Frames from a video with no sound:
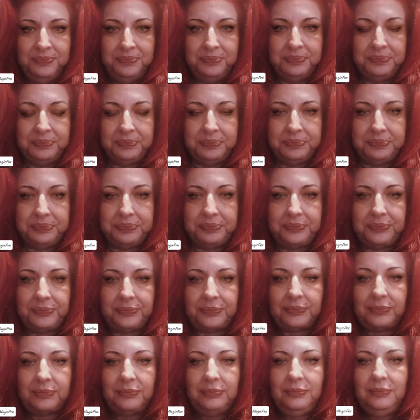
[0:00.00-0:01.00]

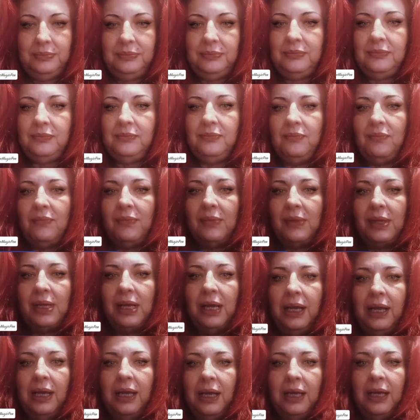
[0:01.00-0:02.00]
Nothing is said.